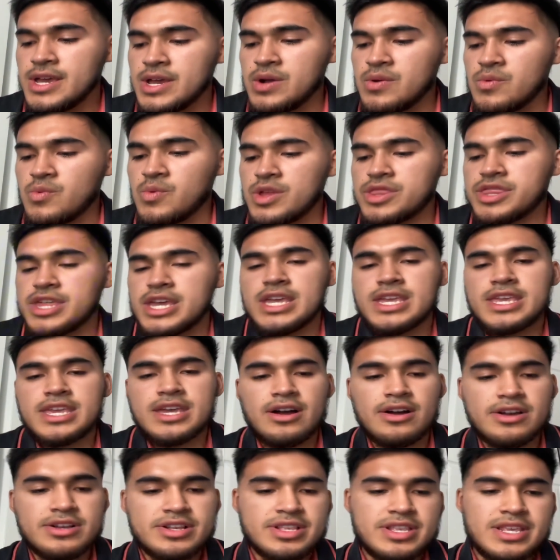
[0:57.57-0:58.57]
with a
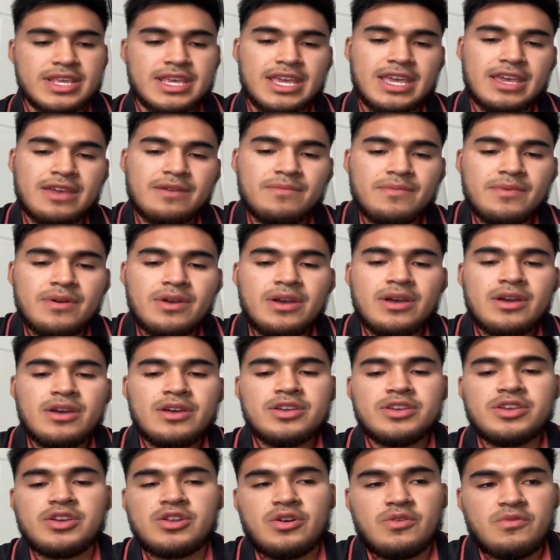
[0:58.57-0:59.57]
young team,
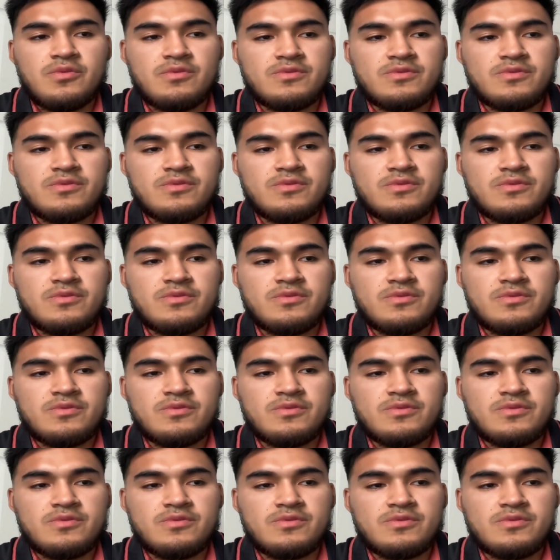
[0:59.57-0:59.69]
you know,